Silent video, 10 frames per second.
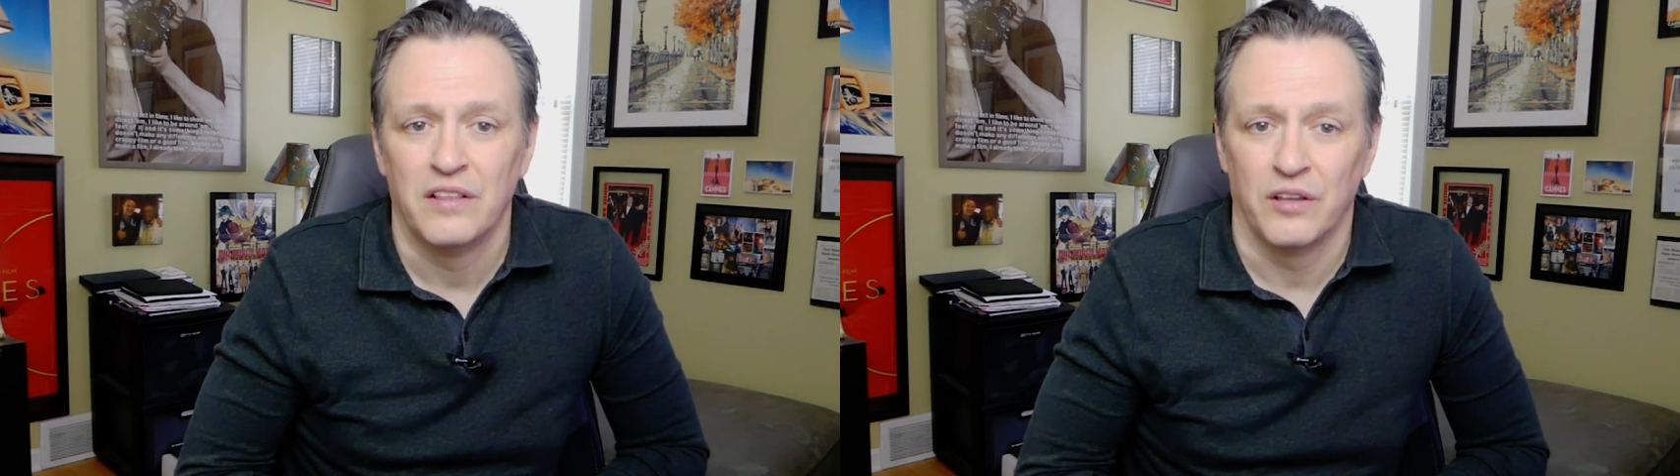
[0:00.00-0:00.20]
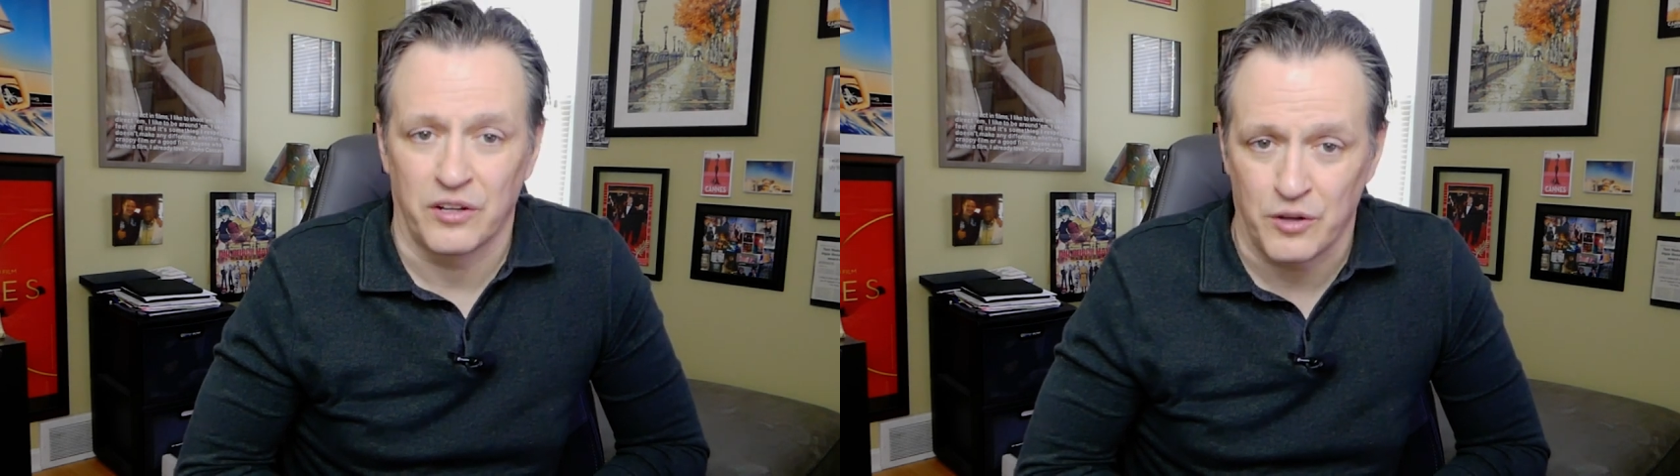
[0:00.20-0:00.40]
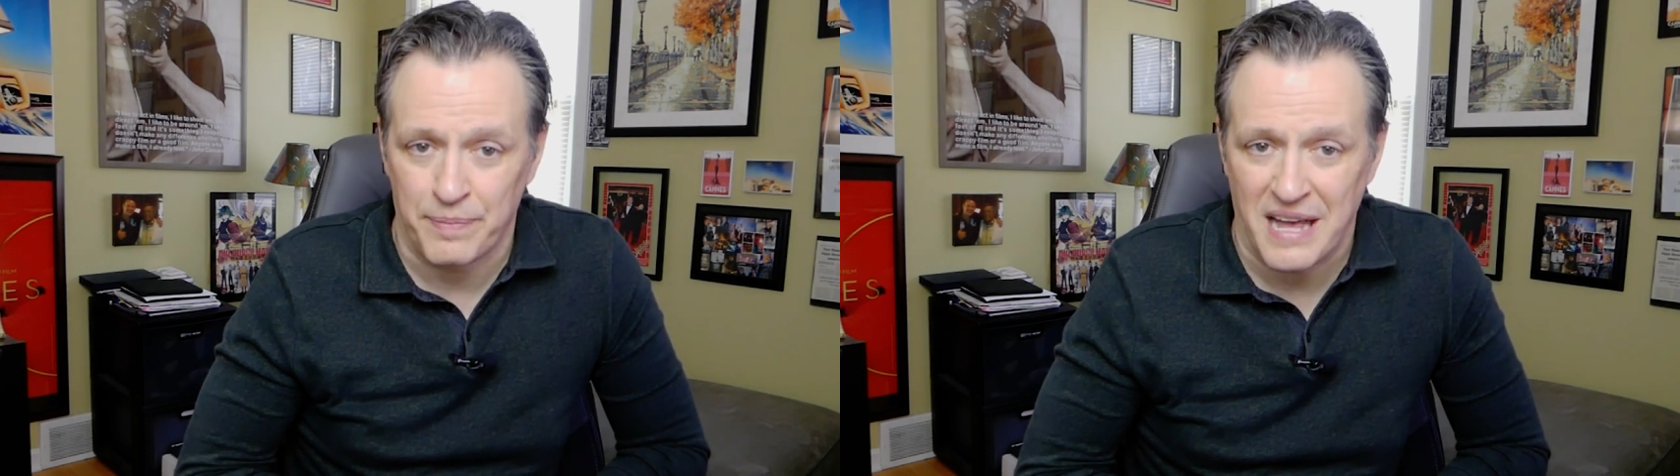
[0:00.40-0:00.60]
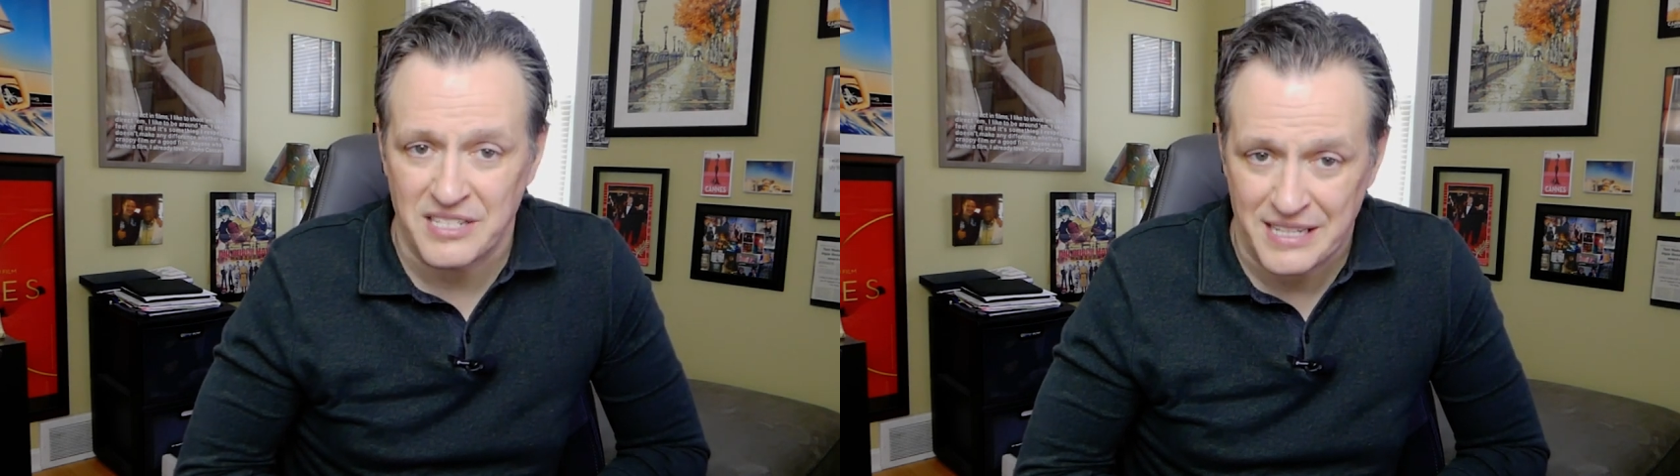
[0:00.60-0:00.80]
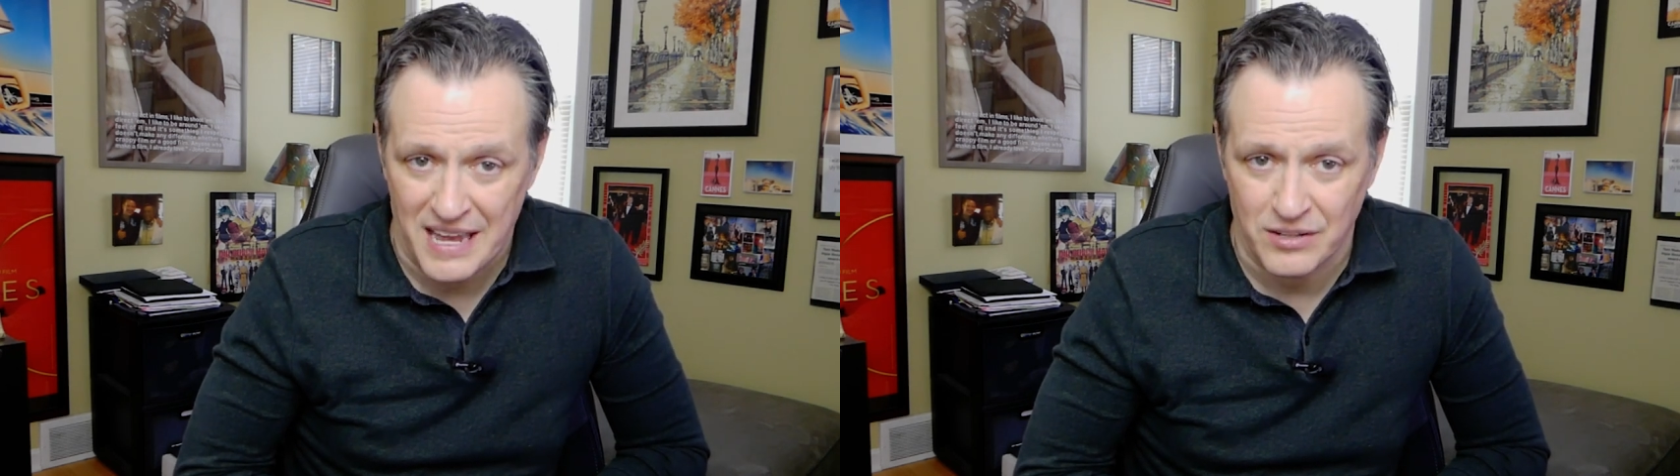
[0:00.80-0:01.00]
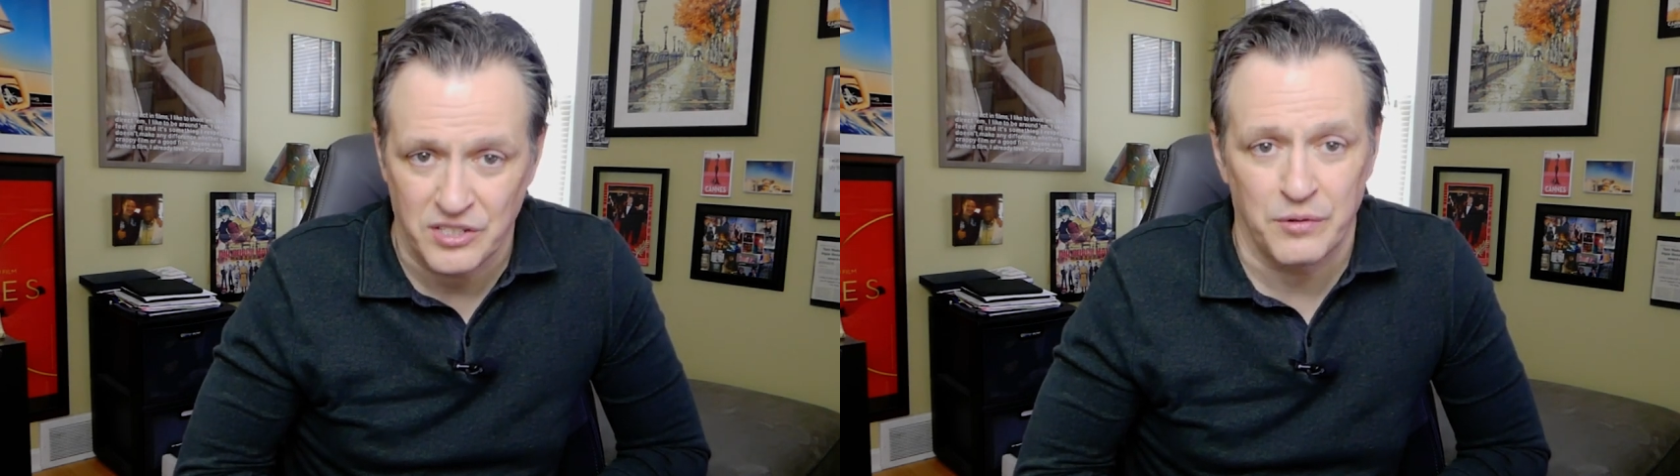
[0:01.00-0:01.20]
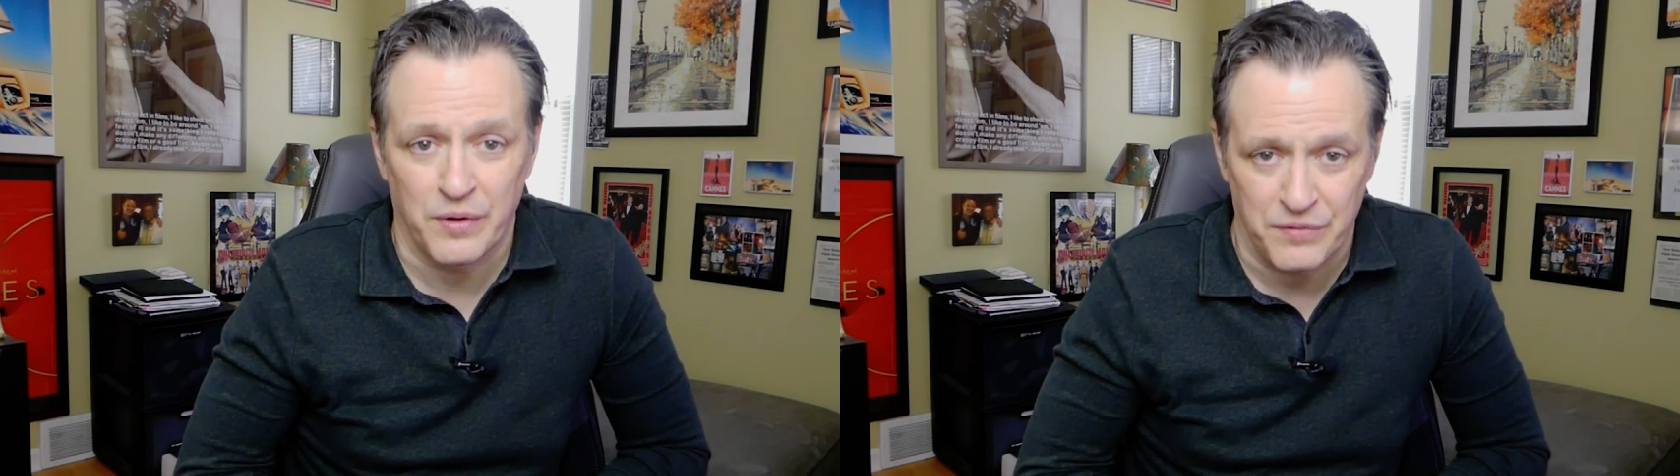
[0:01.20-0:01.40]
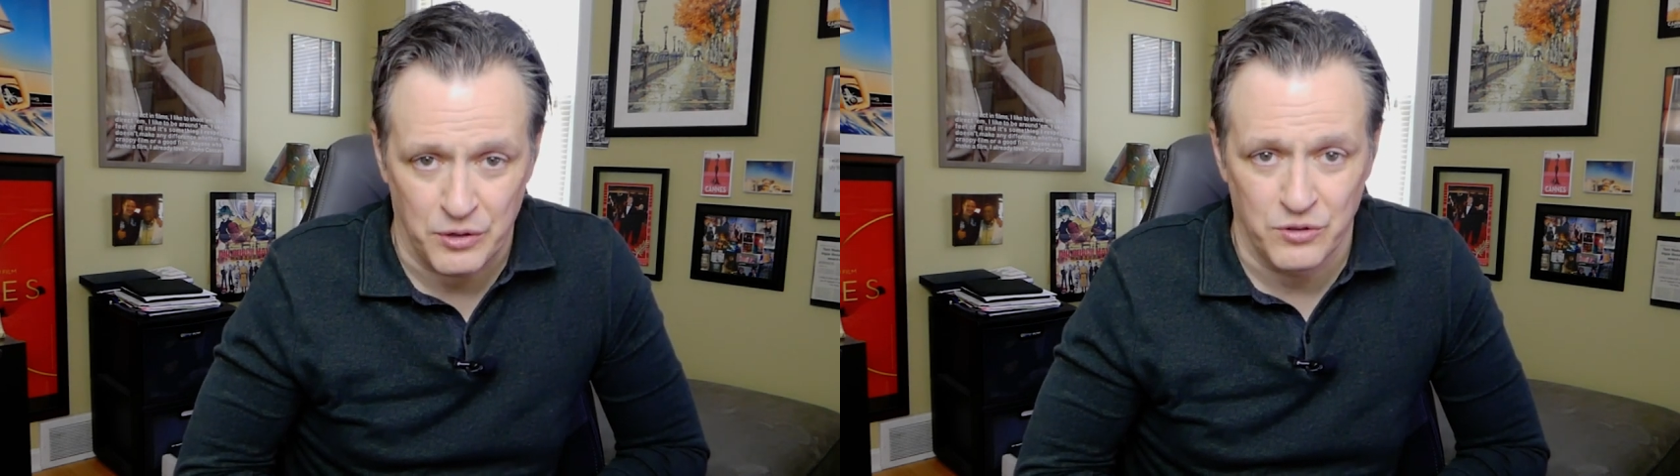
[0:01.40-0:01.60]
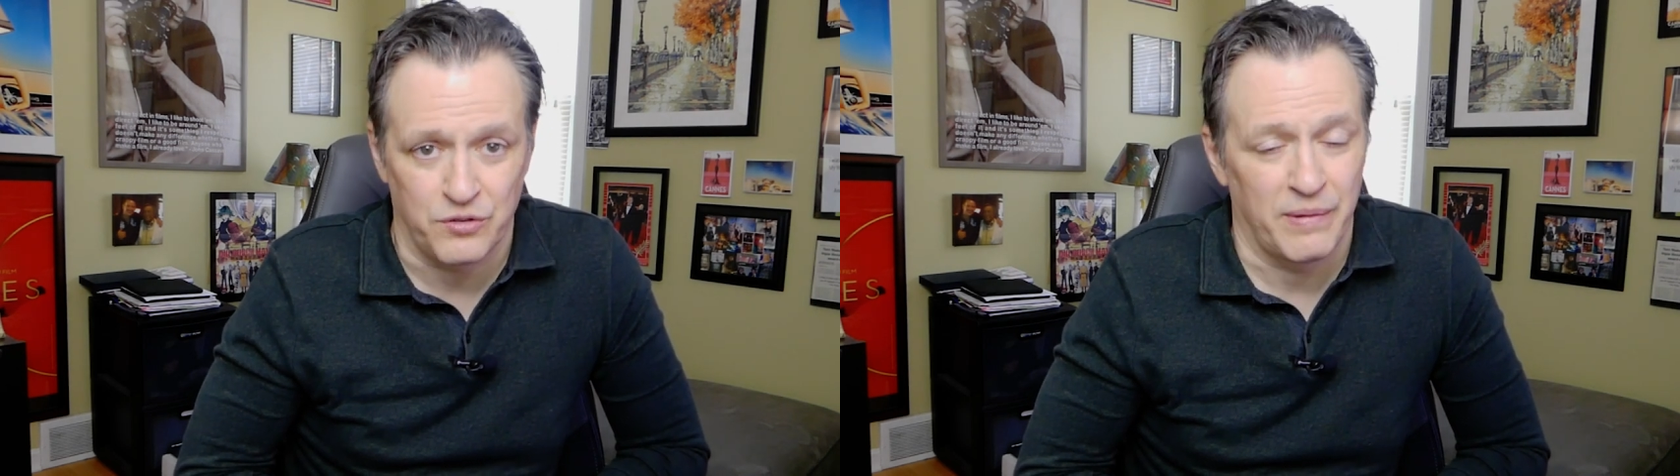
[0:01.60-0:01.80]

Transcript: Look at their past sales and reviews